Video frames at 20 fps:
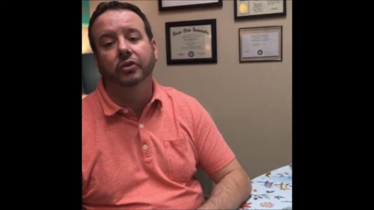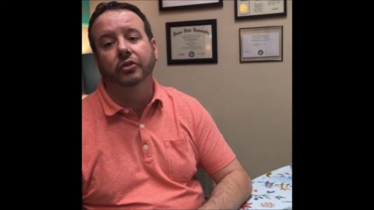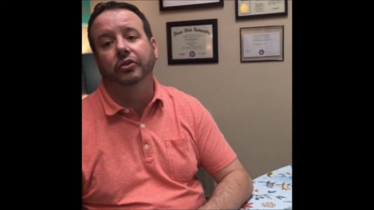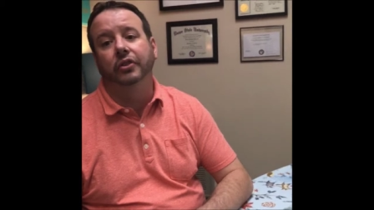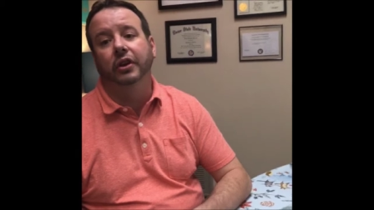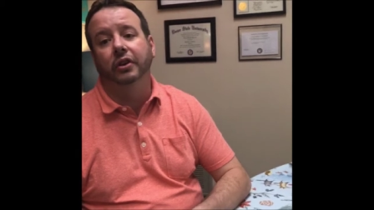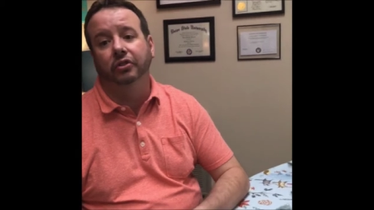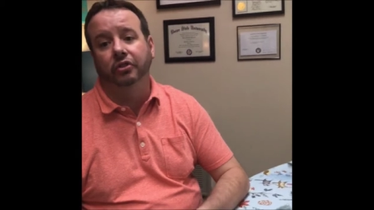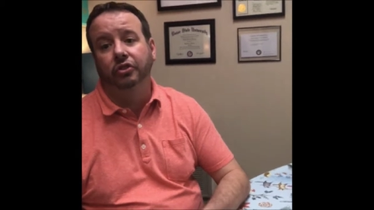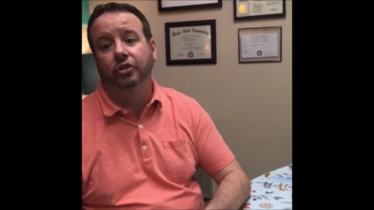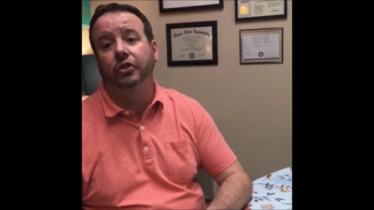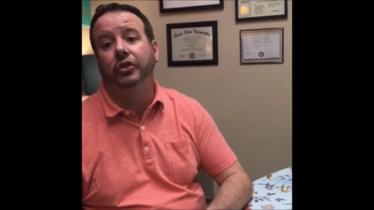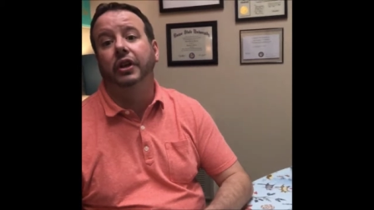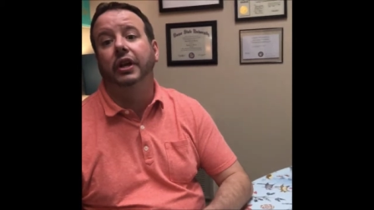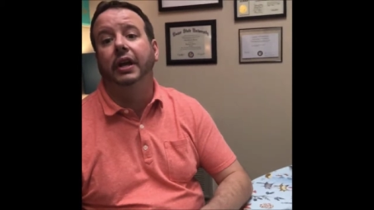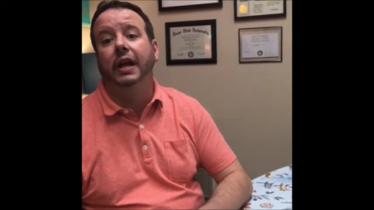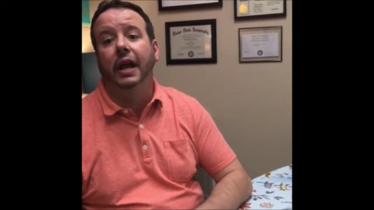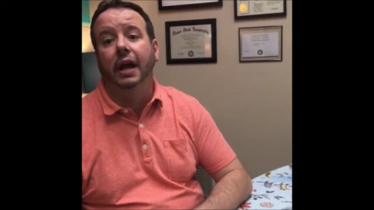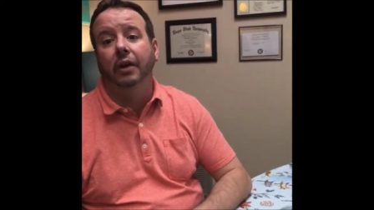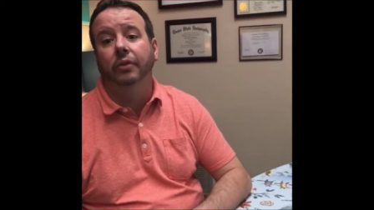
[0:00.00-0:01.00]
use their
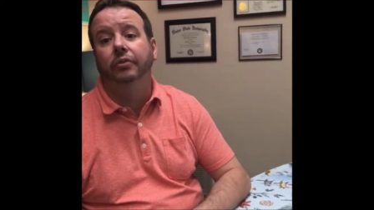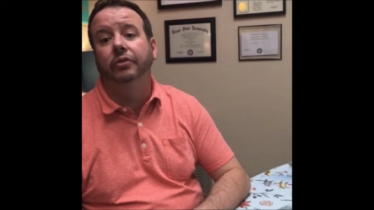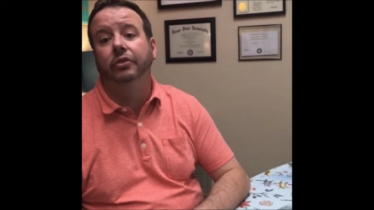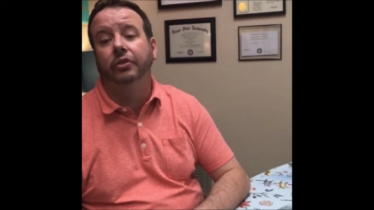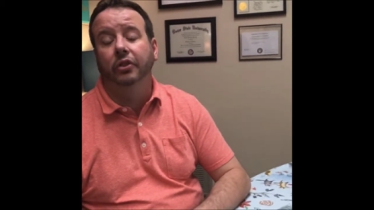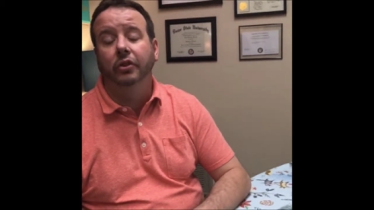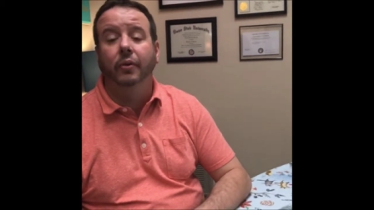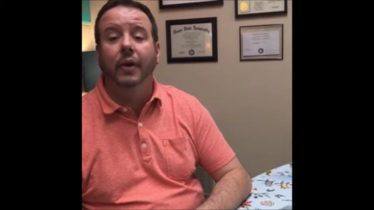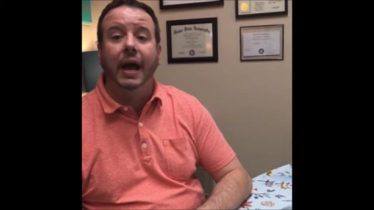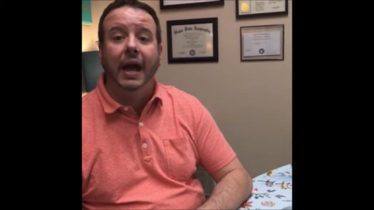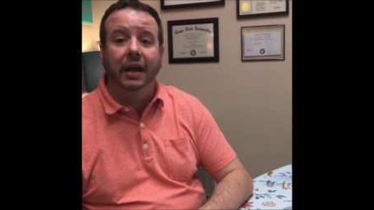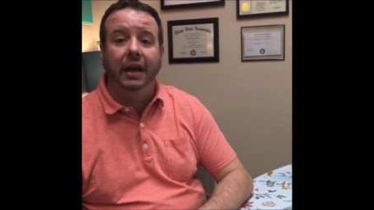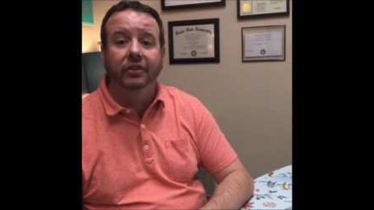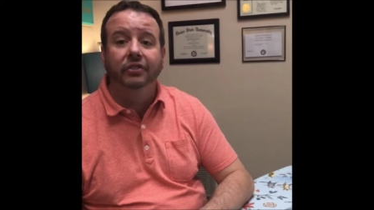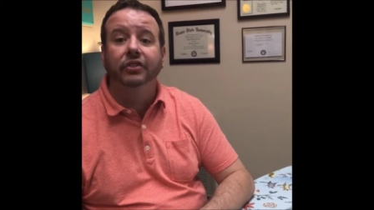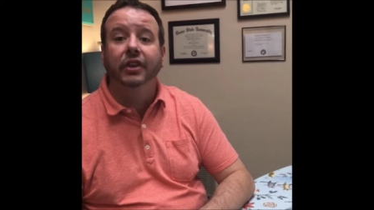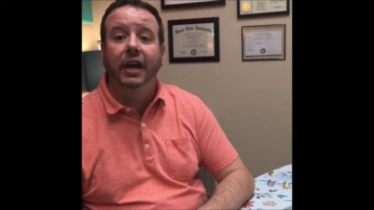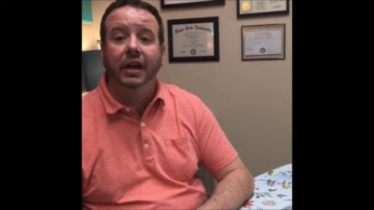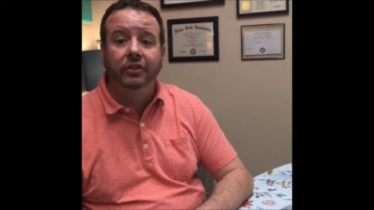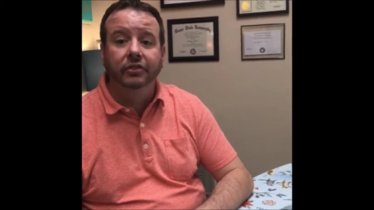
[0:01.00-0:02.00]
student accounts to
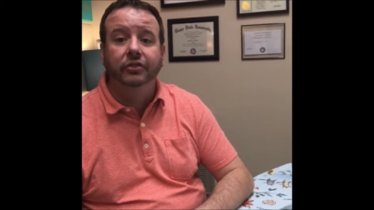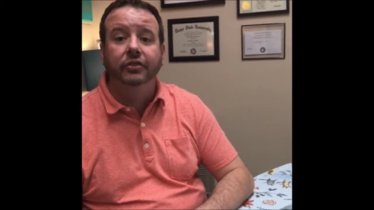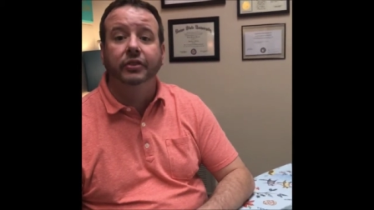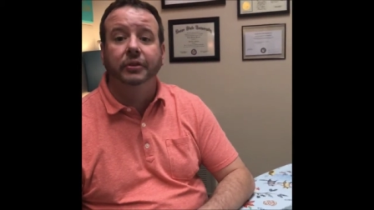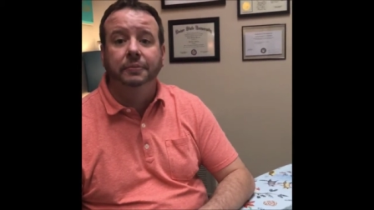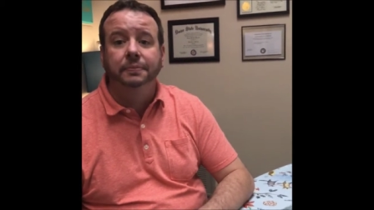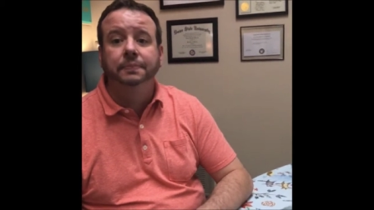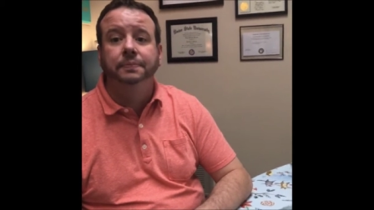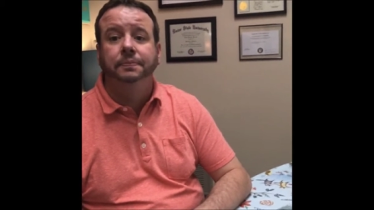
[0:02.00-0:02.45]
access.